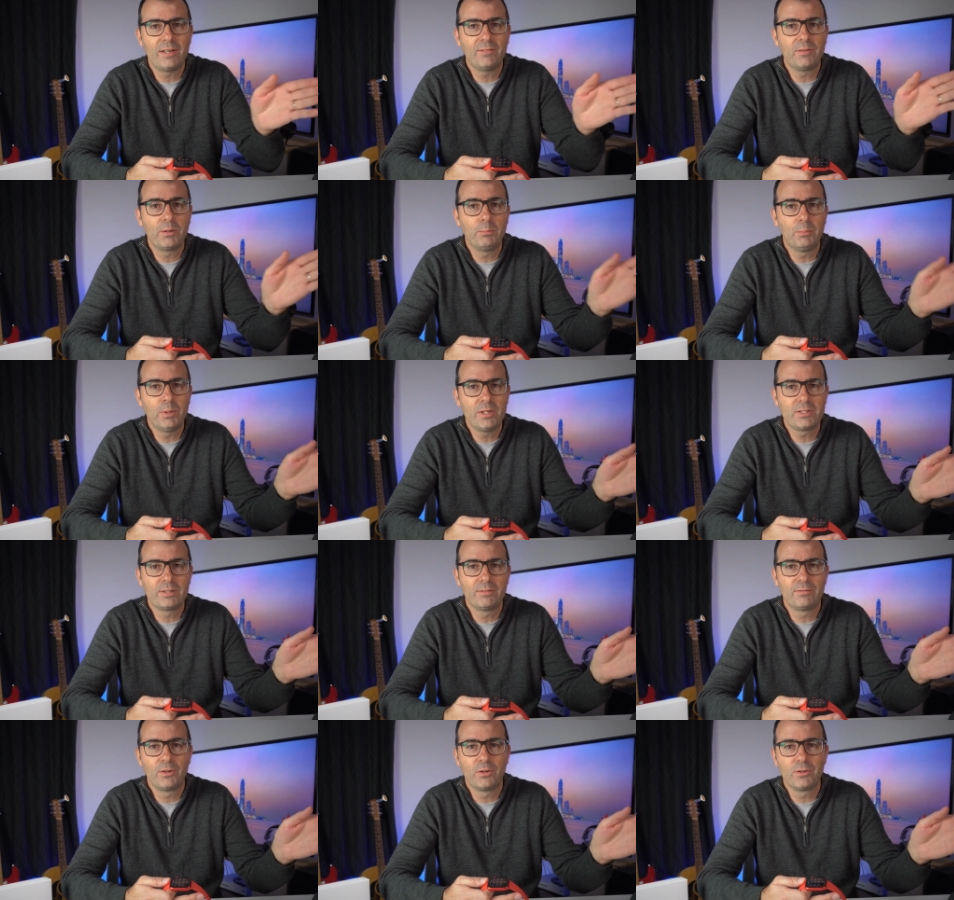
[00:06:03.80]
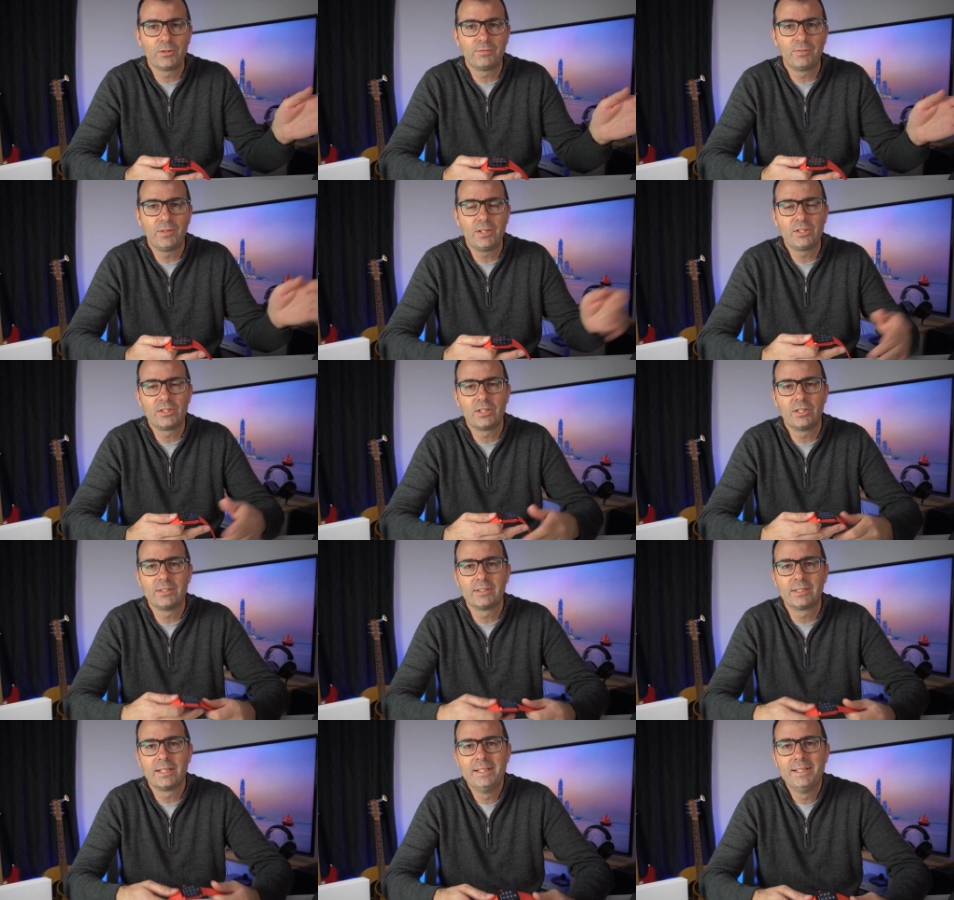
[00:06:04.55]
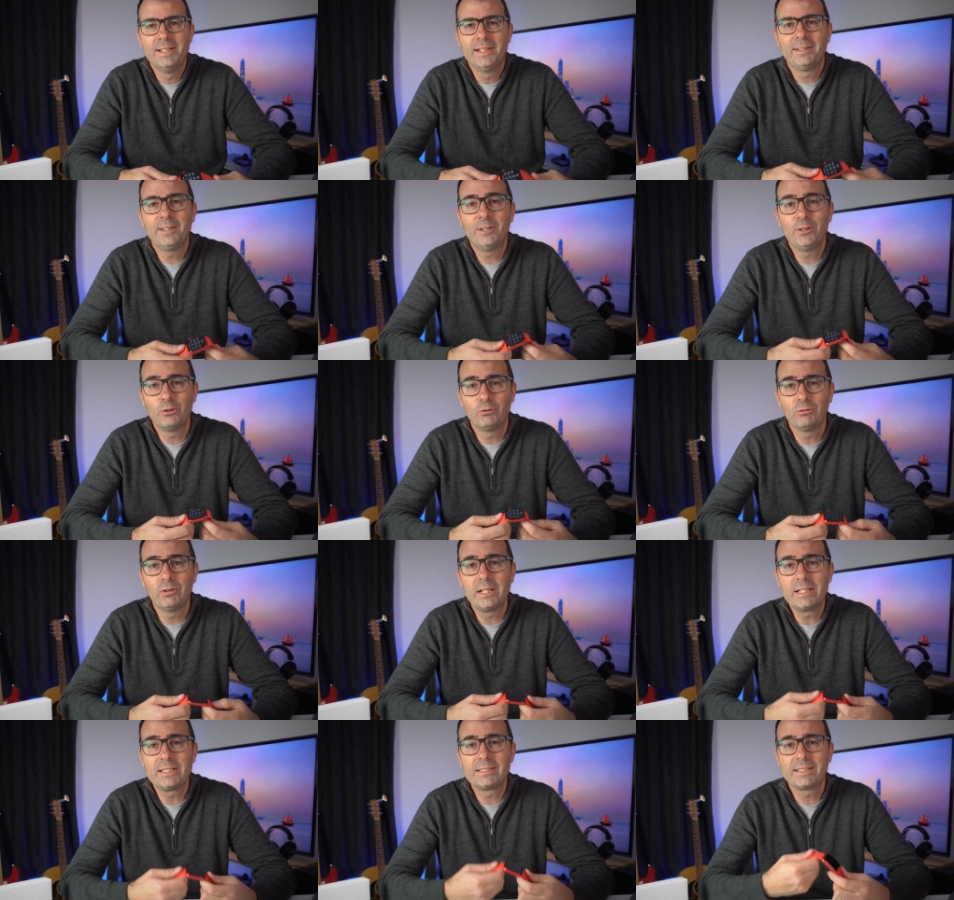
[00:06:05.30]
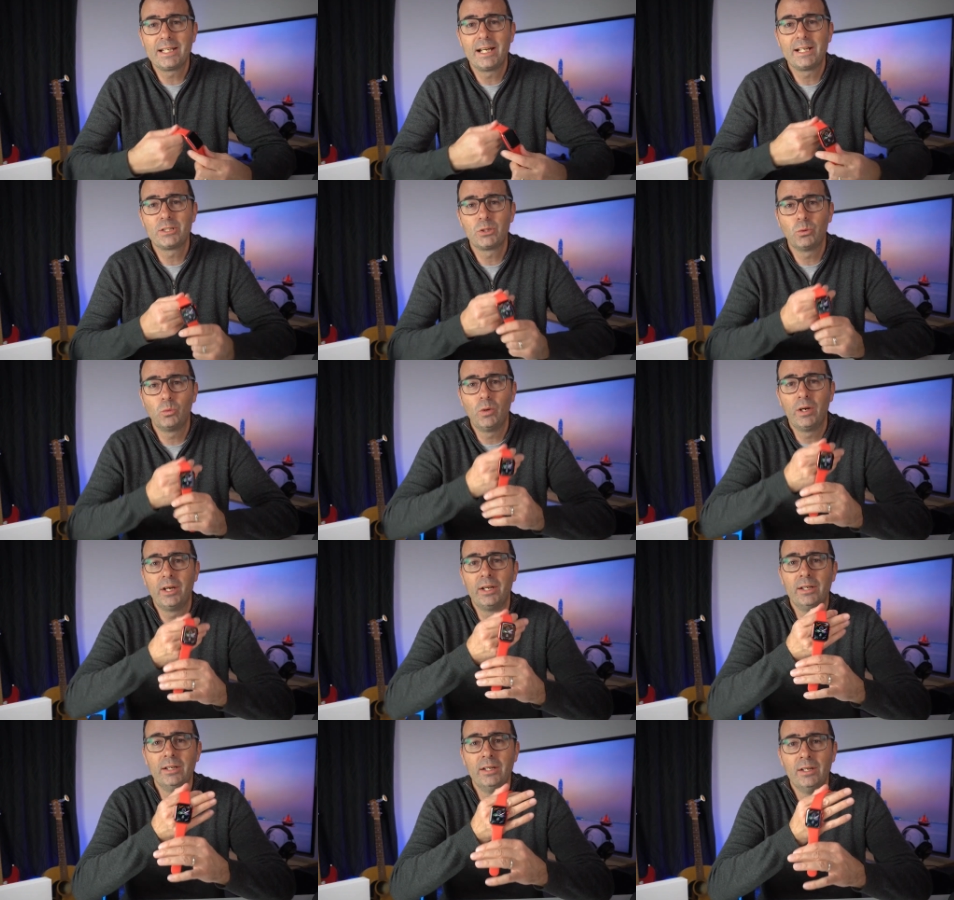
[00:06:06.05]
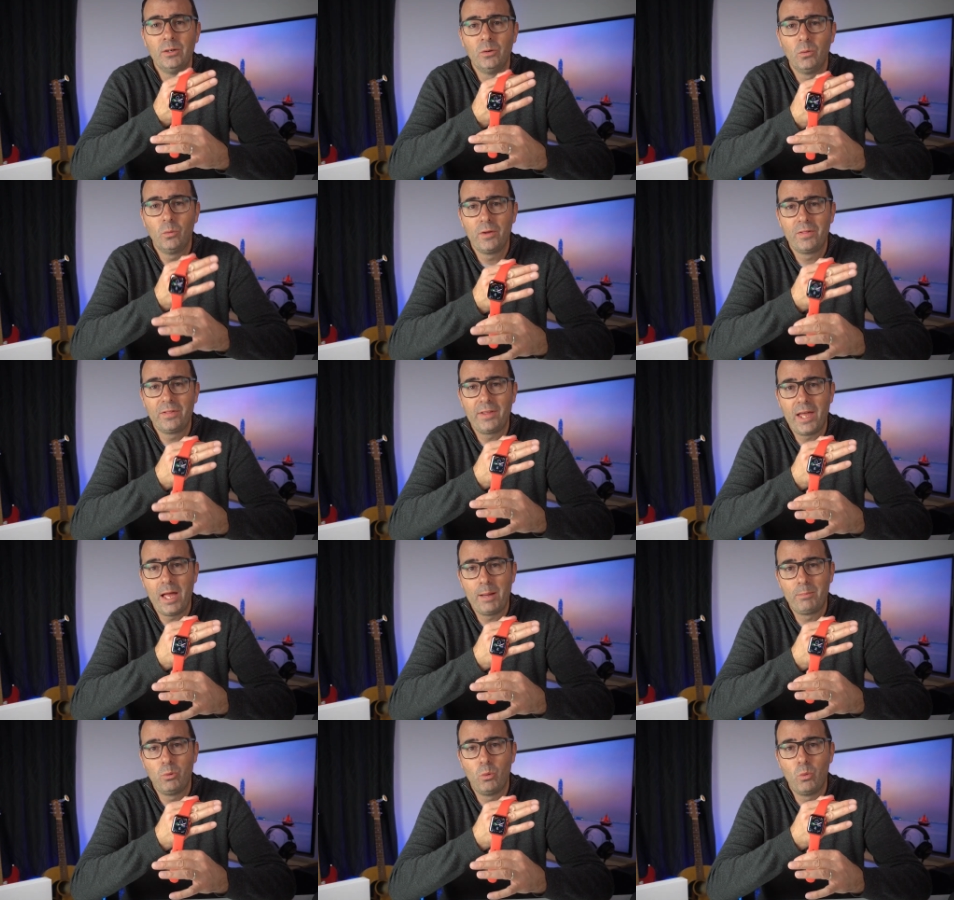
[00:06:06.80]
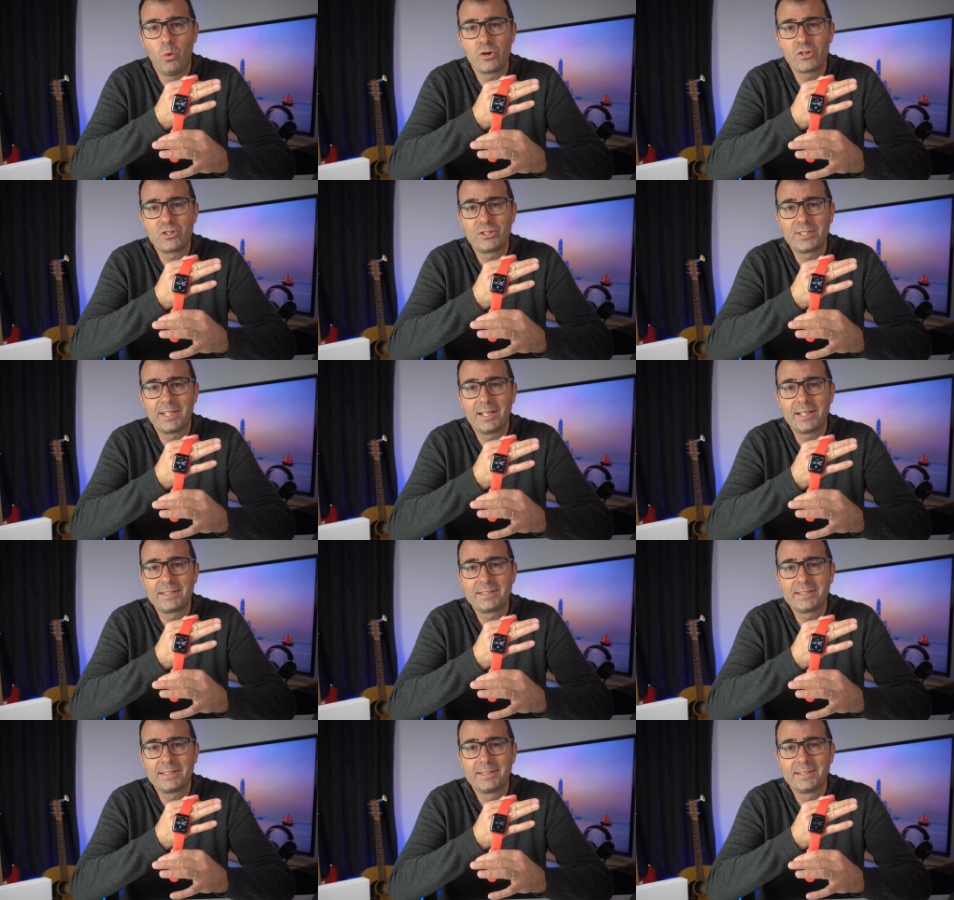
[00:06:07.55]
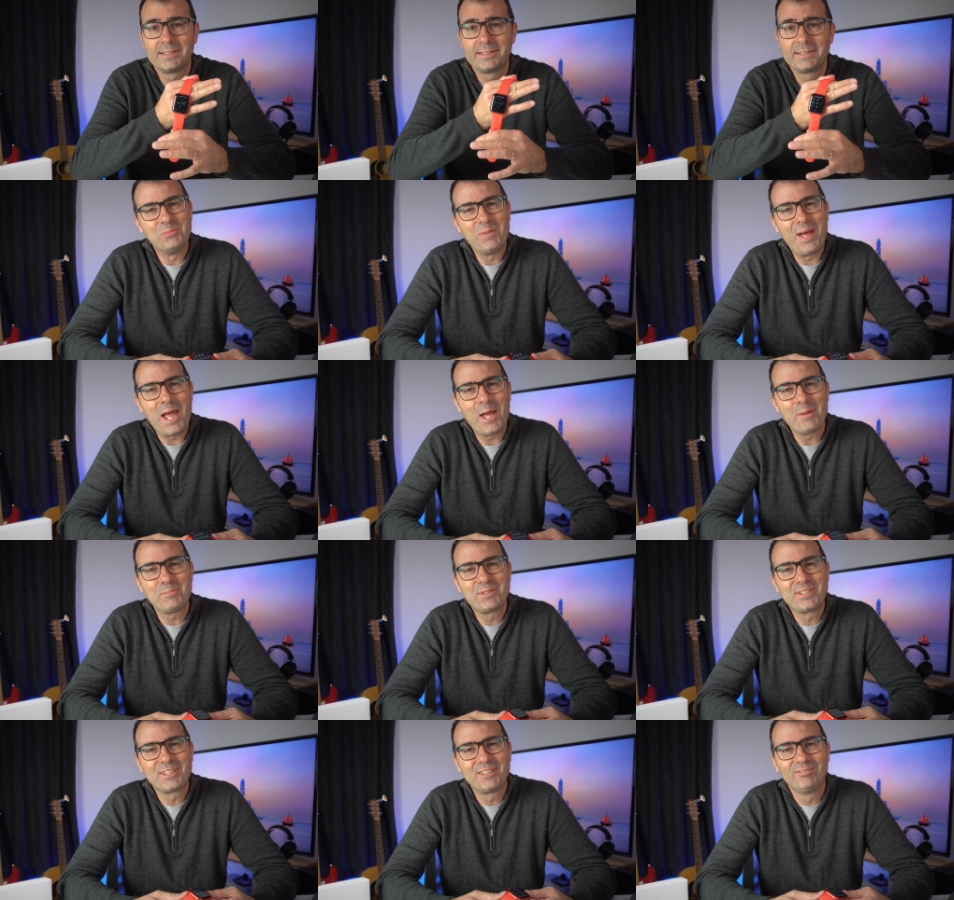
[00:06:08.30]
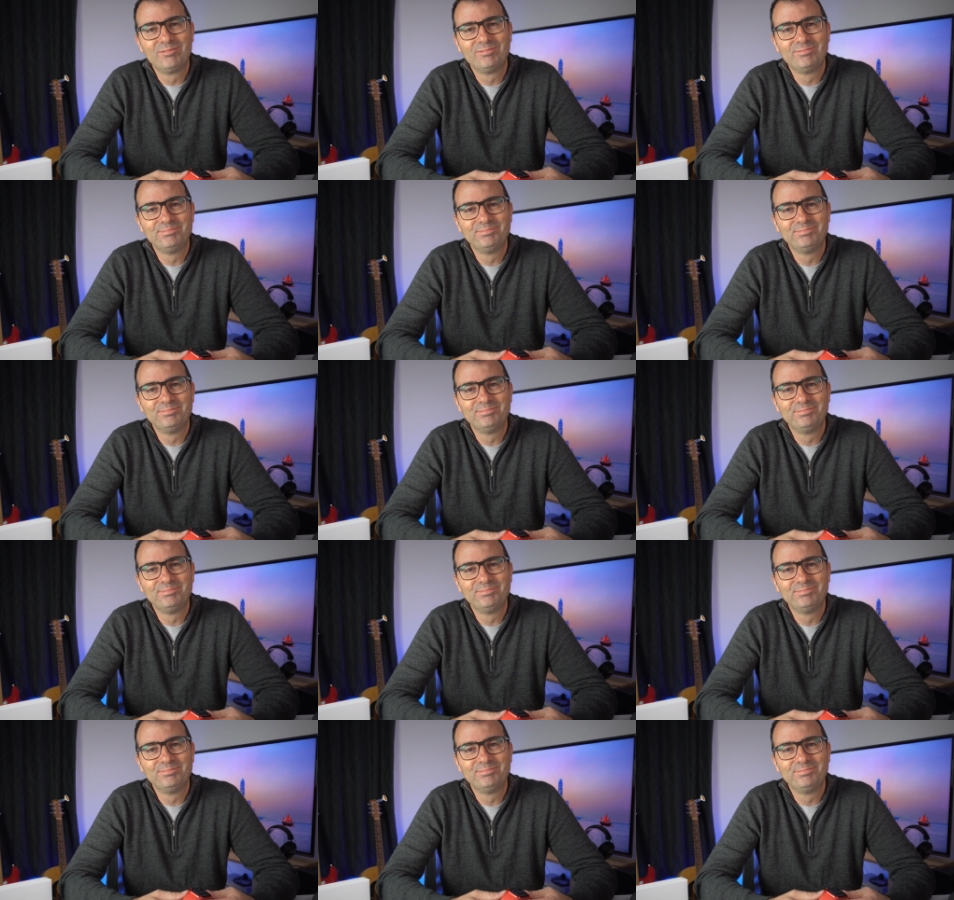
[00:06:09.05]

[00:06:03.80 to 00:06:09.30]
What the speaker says: having bits of those features that you really start to win with the Apple Watch 6. Maps.